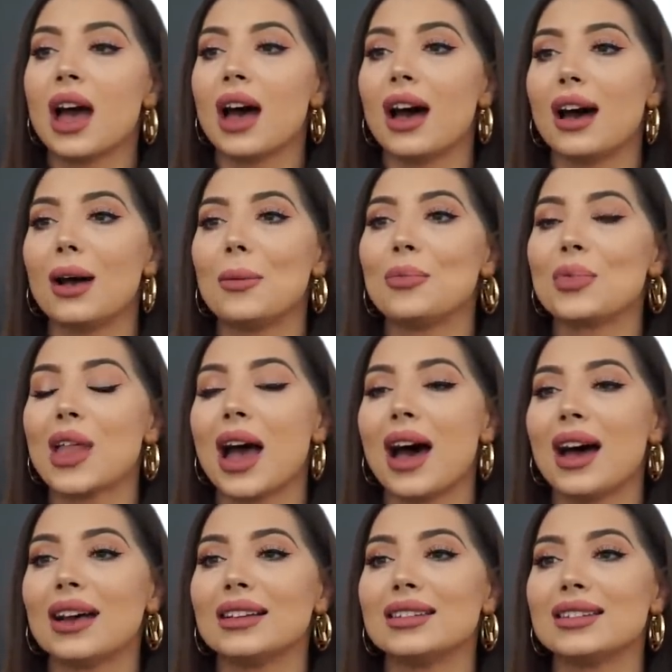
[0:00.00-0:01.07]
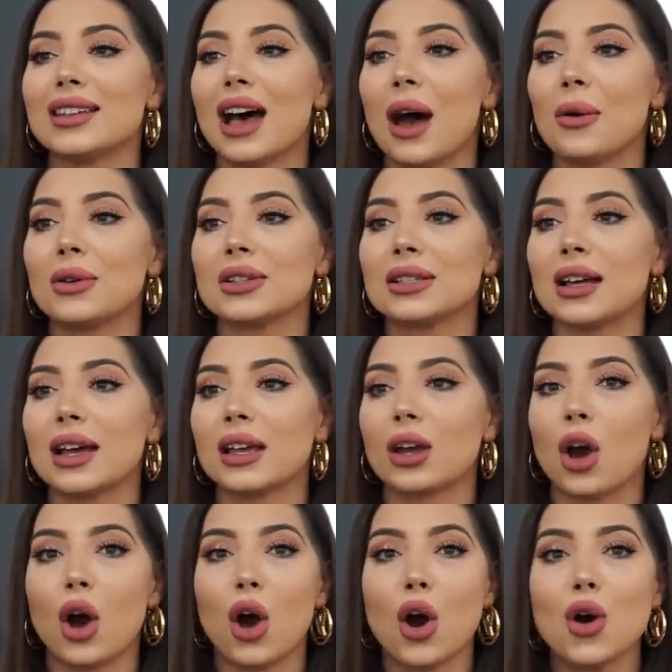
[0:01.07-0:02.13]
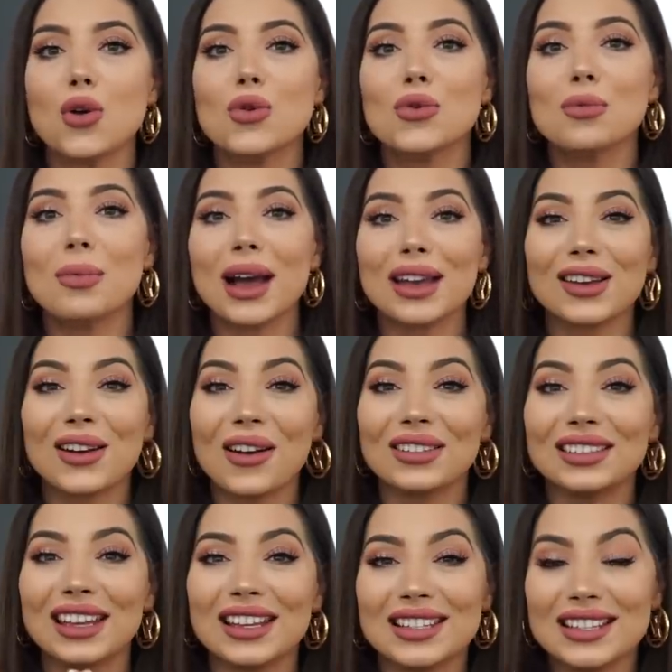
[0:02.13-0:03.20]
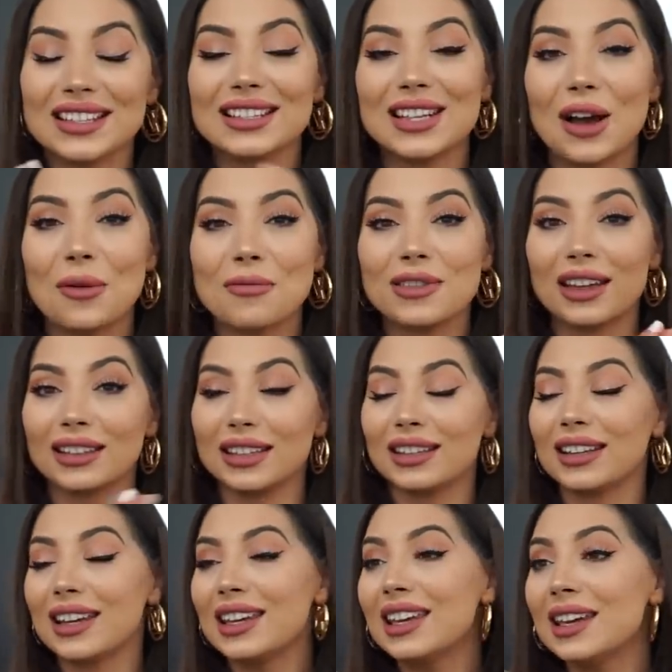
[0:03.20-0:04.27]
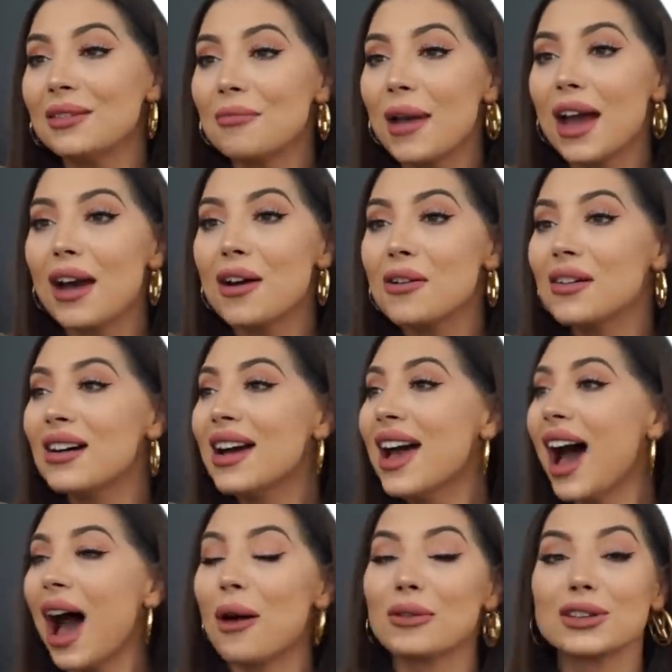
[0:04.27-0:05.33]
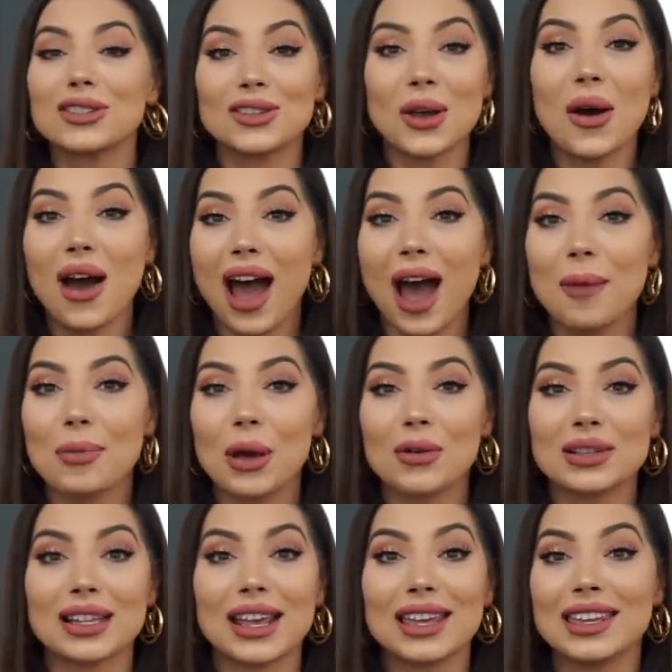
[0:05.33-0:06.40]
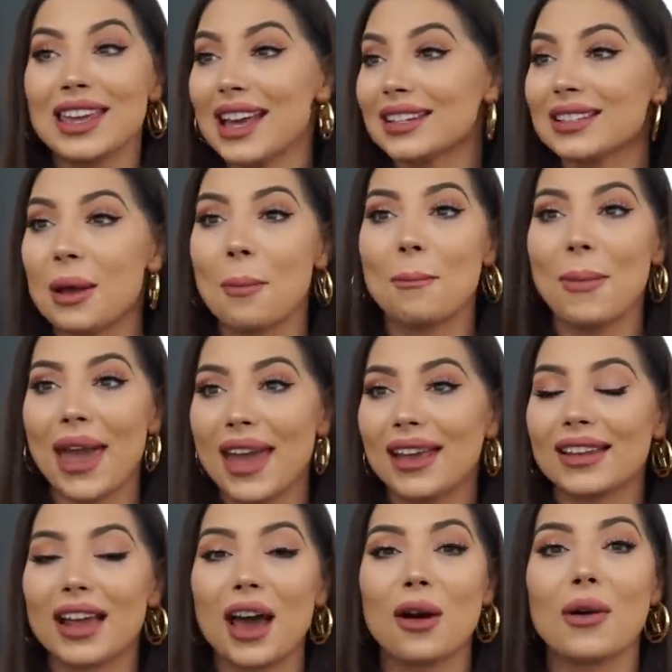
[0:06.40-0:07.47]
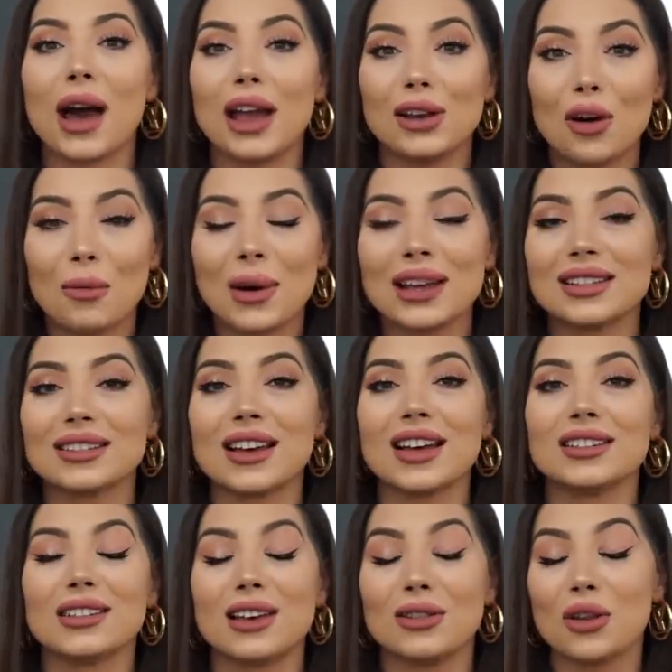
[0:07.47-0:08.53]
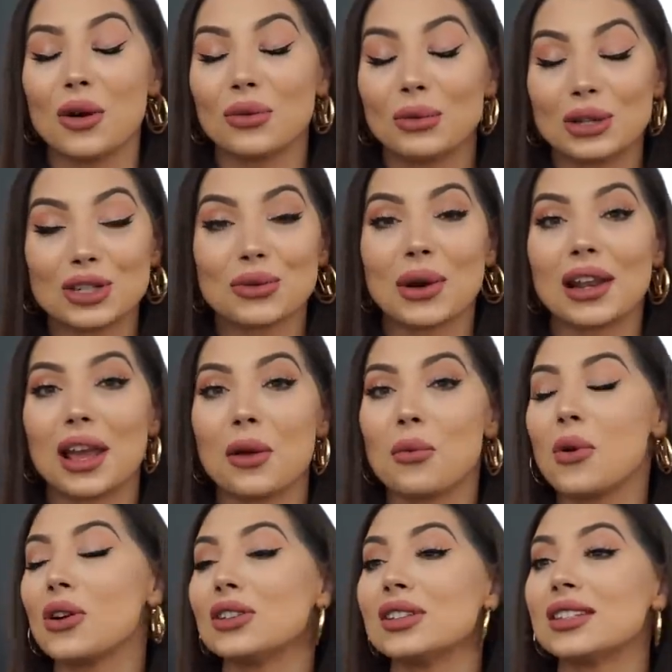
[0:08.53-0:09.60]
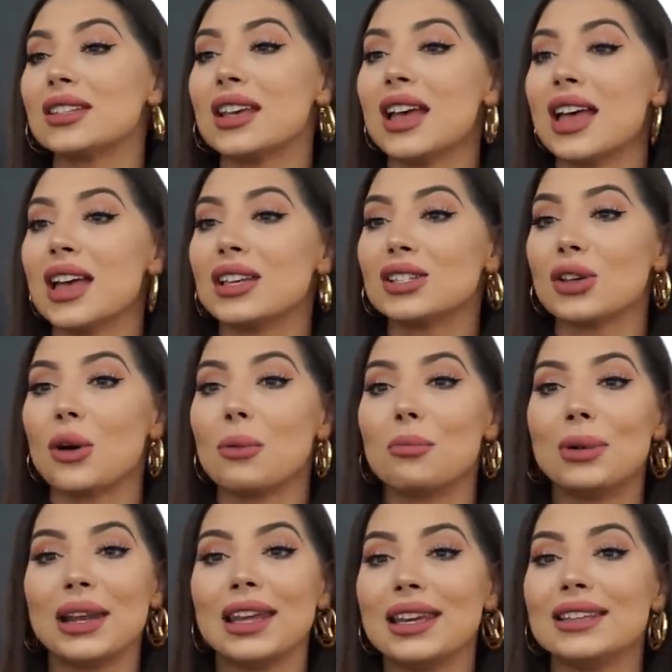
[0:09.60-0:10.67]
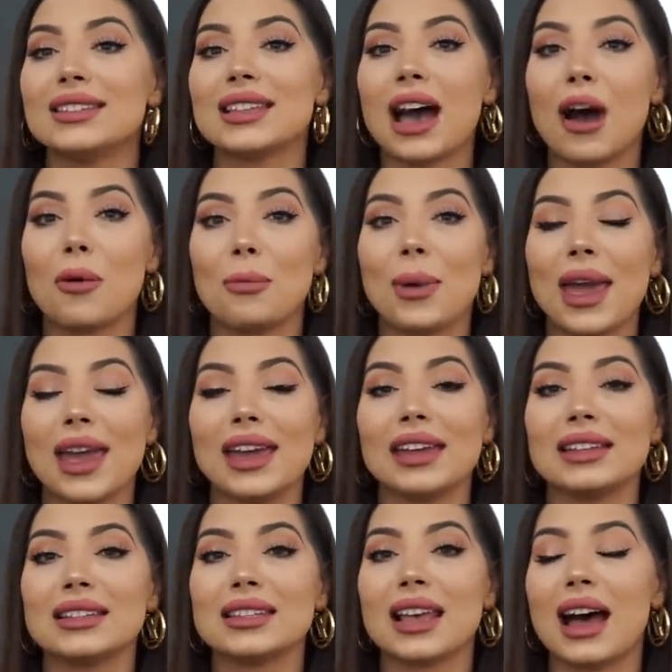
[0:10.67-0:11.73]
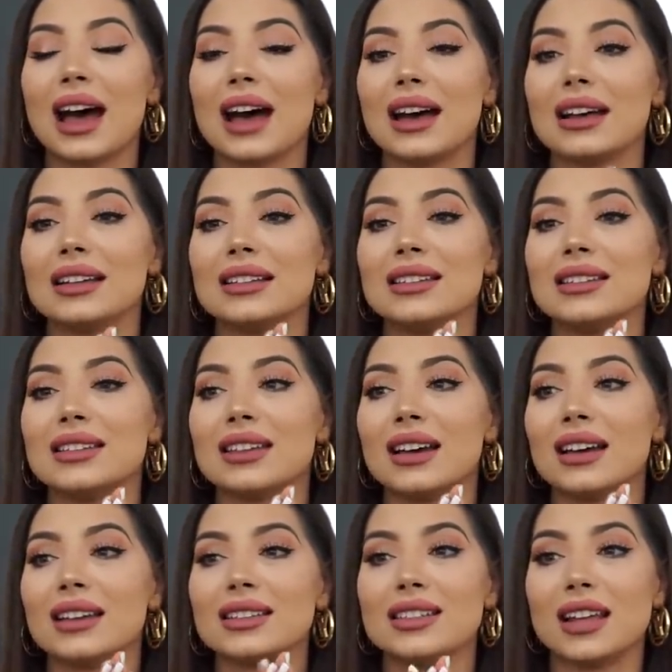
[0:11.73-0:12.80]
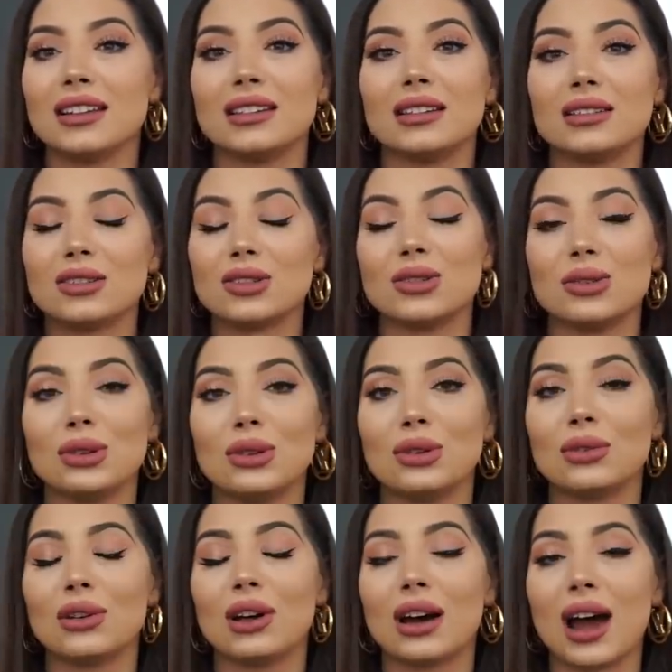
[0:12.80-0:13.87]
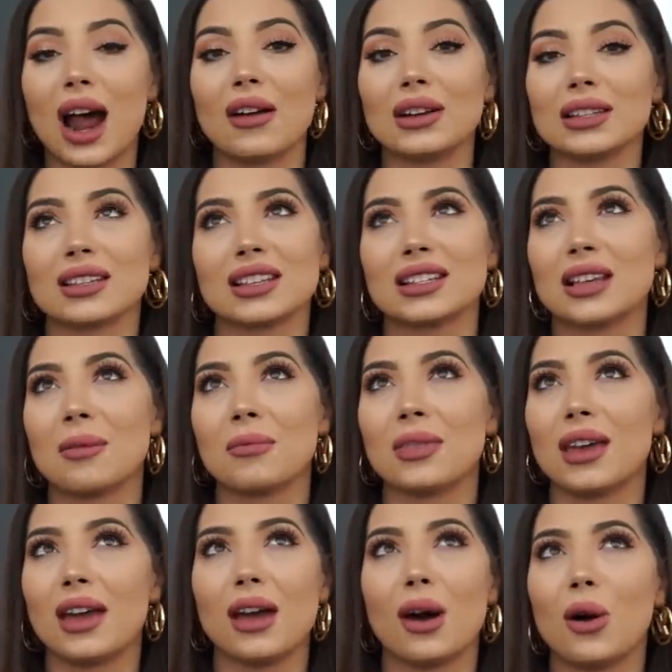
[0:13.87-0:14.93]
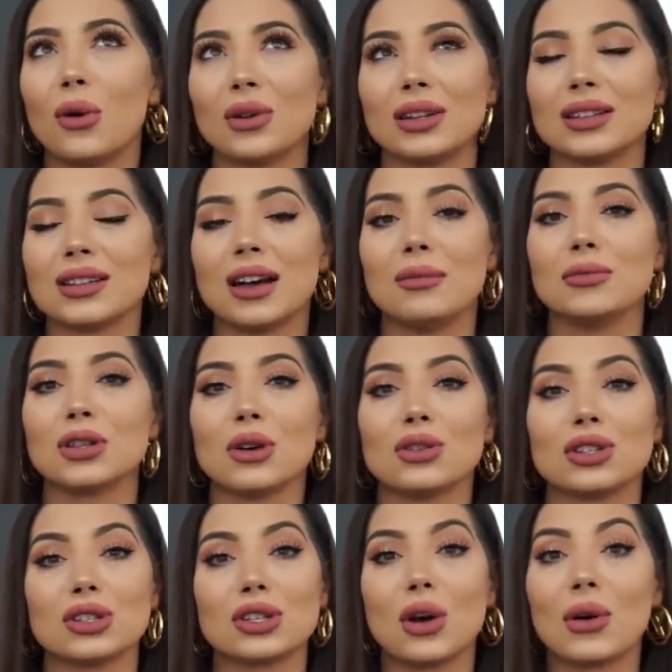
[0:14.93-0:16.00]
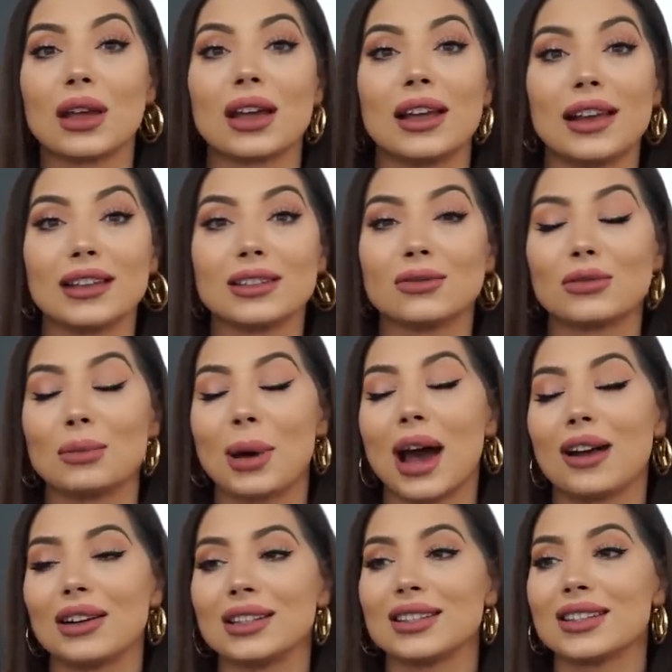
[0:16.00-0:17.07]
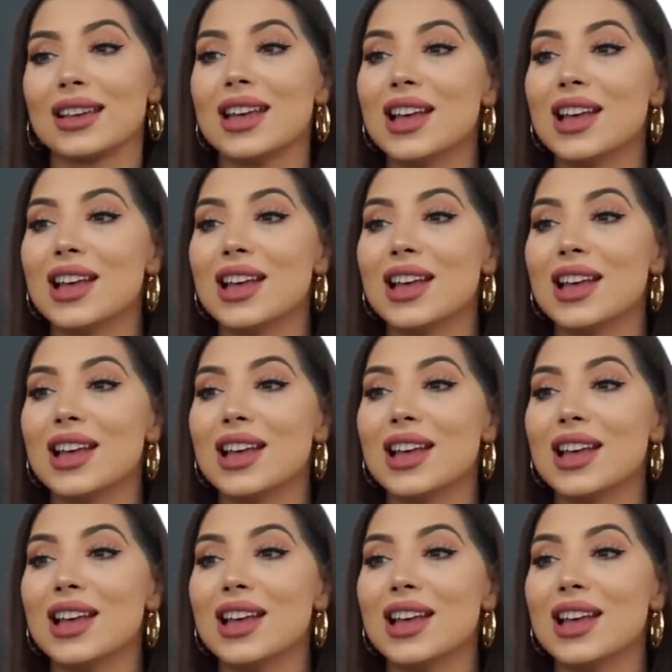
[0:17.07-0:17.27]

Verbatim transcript: Um, and I was like, oh my god, they didn't tell me that in the email. I was so happy. I was like, yes, I'm paying now. I know my size. I know which one I want. So please, I'll pay it and send it to you, Harrods, because I'm there all the time. So I'll just go and collect it from Harrods.